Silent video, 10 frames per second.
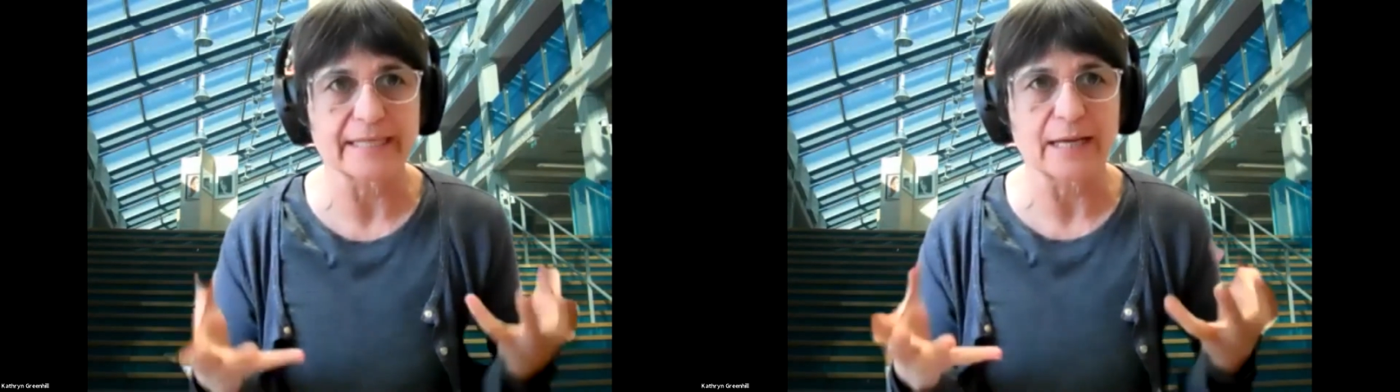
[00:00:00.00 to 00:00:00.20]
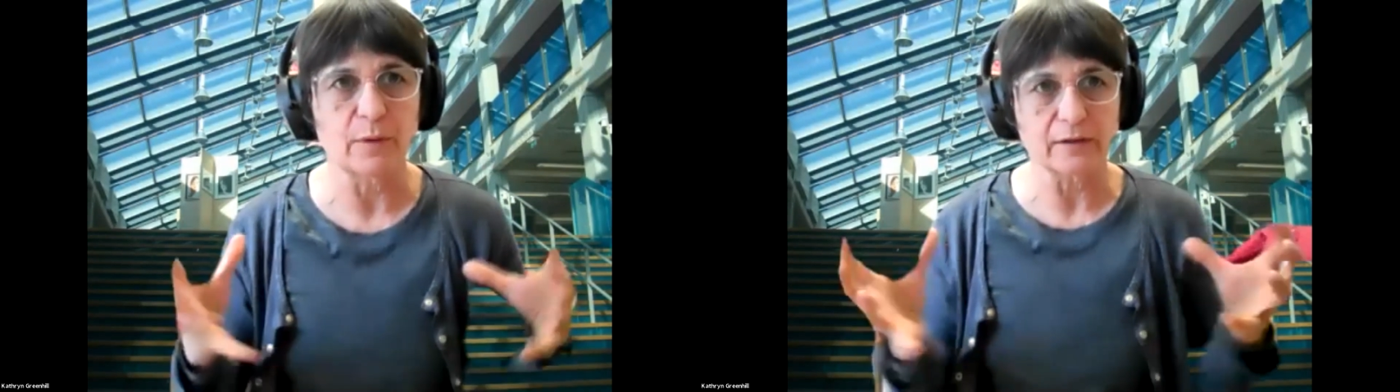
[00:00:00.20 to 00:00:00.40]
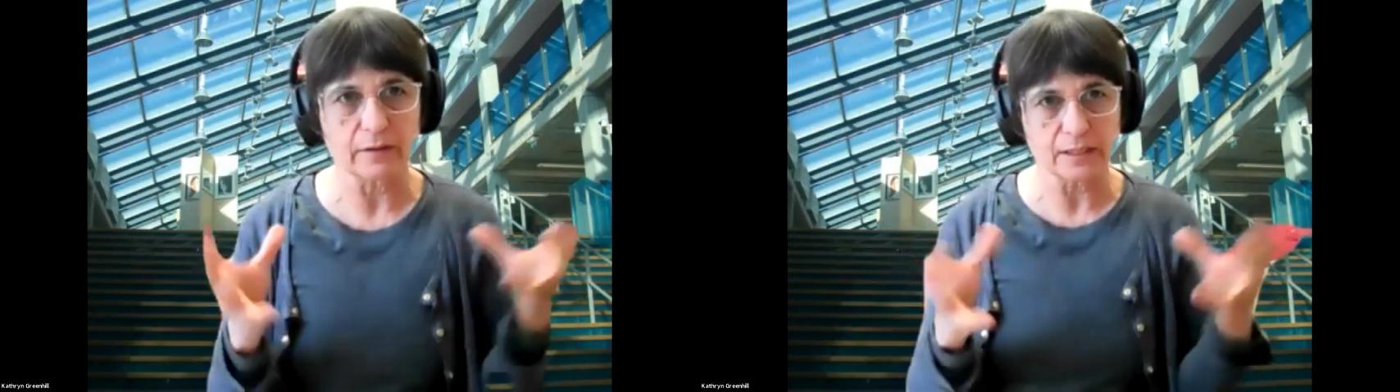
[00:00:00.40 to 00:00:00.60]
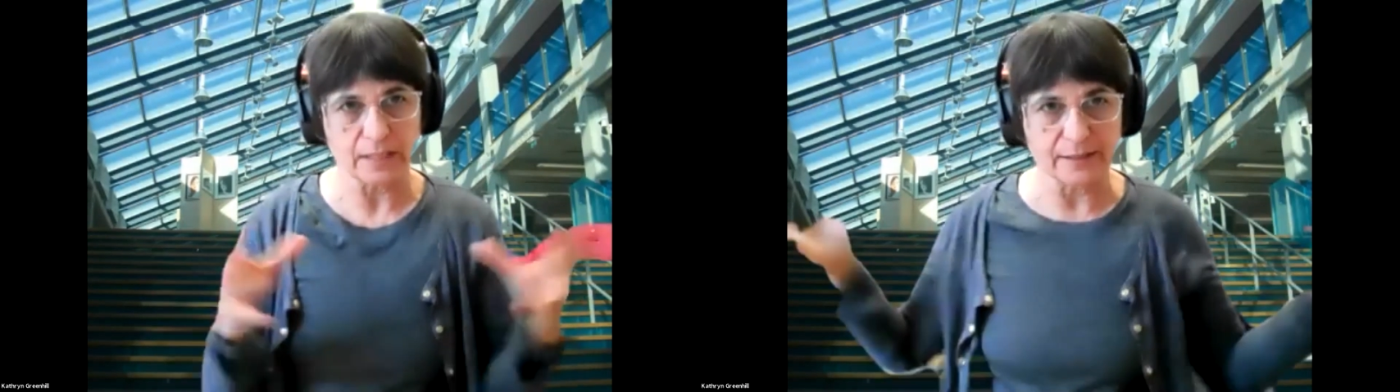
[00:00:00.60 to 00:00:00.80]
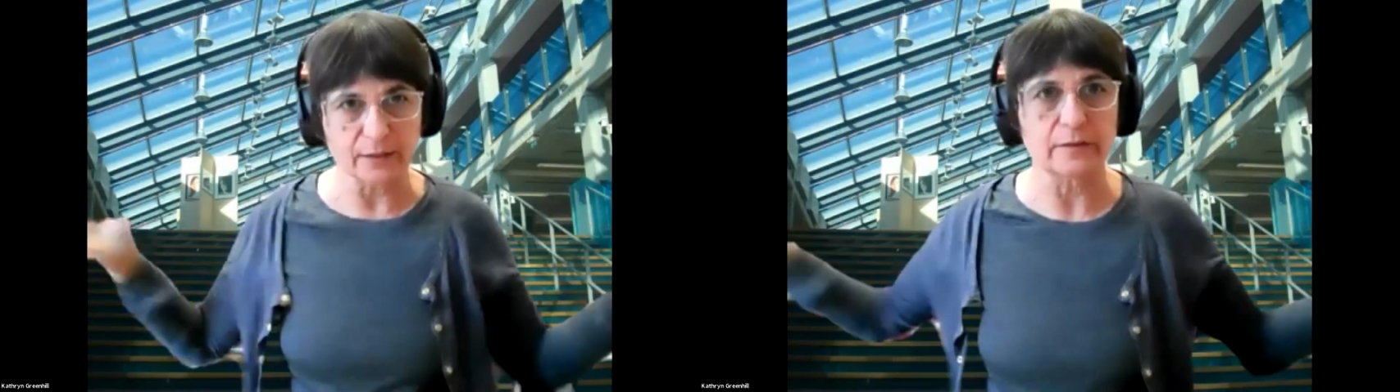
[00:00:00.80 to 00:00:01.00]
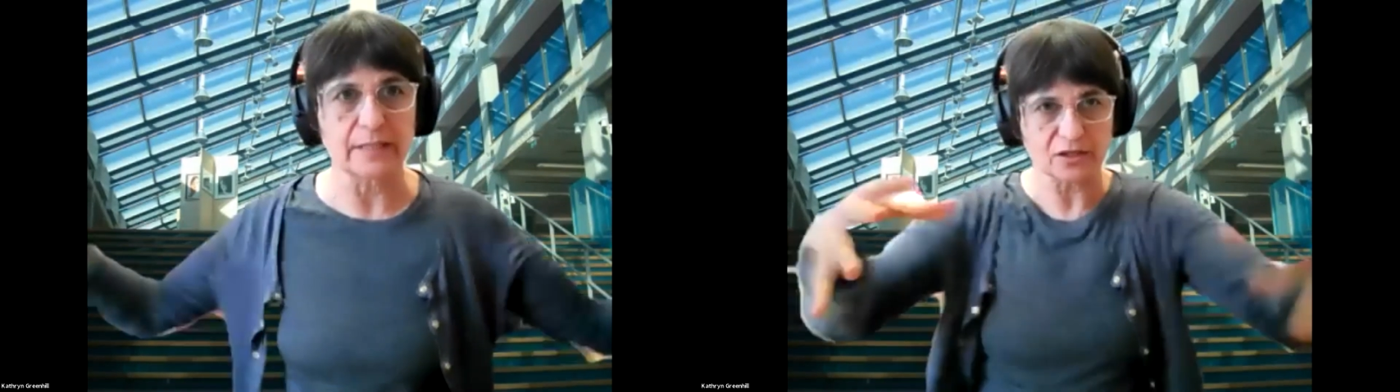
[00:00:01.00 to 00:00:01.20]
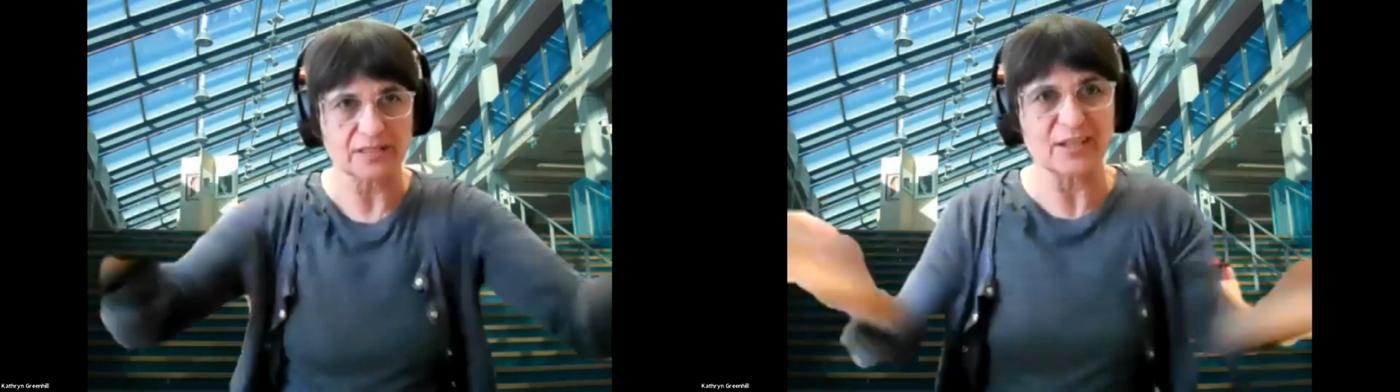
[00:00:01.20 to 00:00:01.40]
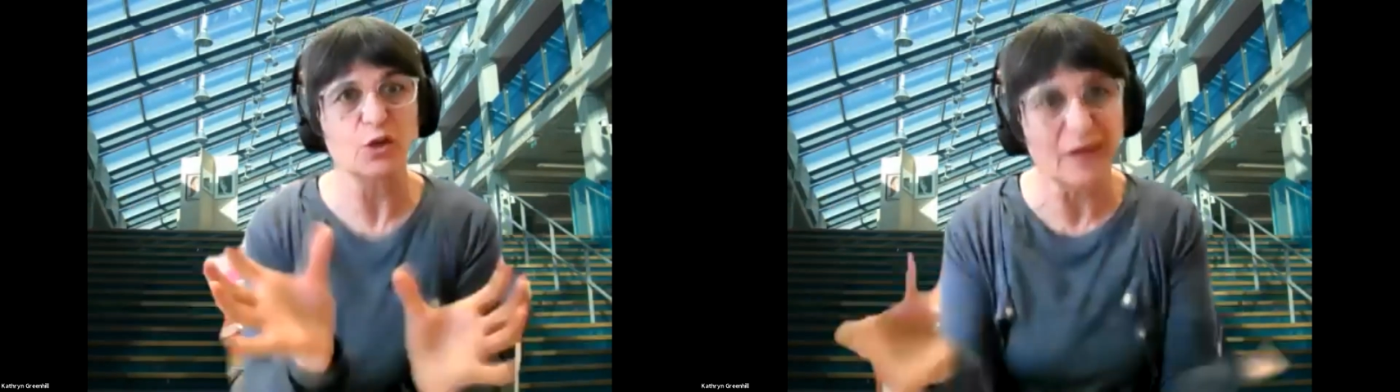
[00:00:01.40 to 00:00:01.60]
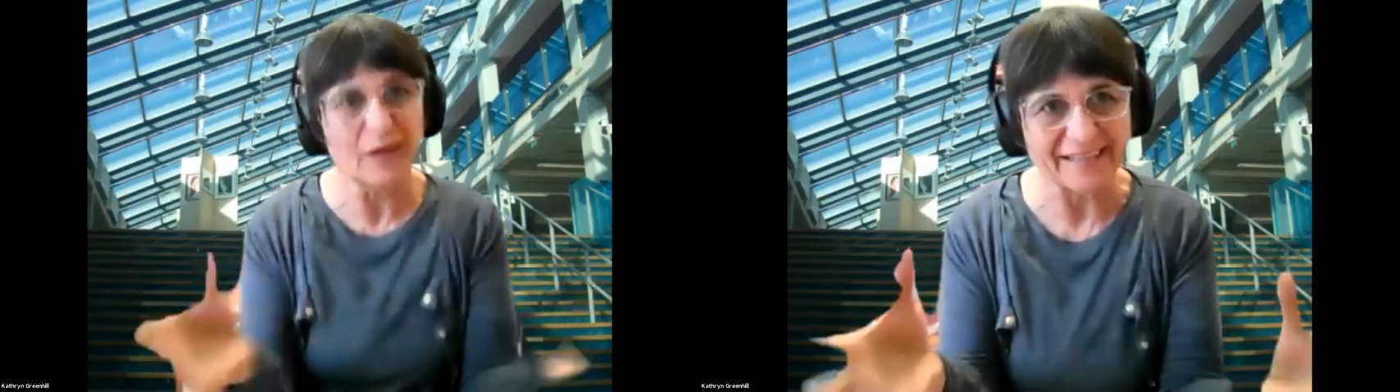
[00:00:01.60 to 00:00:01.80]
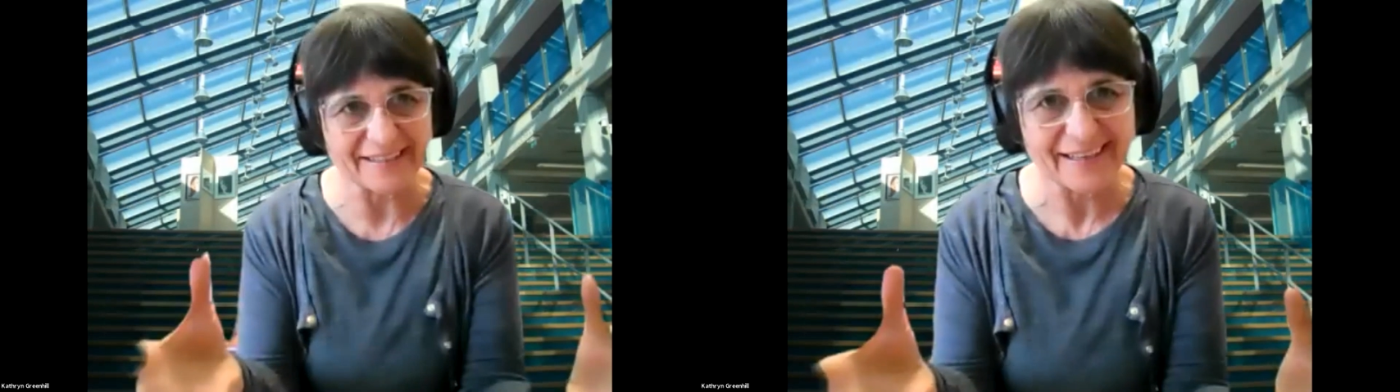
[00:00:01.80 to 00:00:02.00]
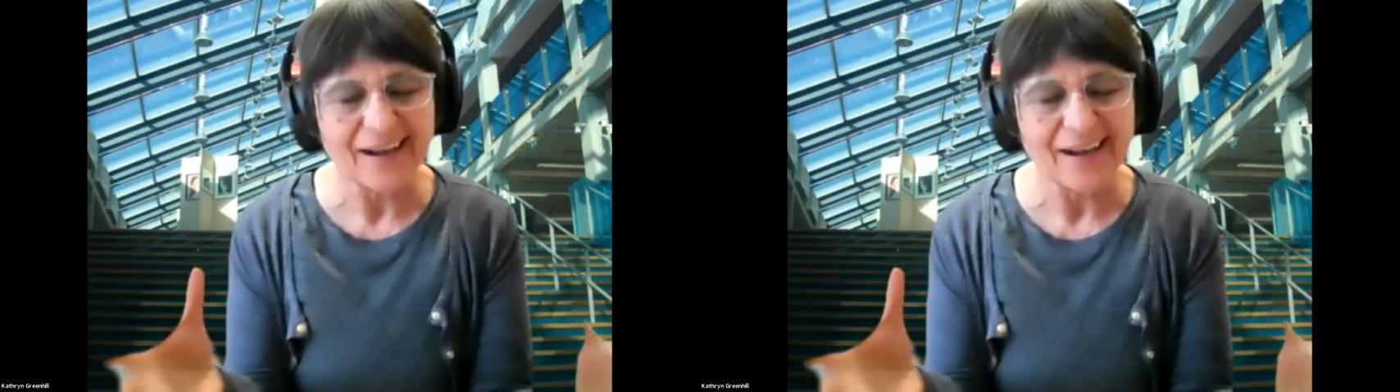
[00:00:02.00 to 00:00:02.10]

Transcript: And one of the things I can do is actually curate.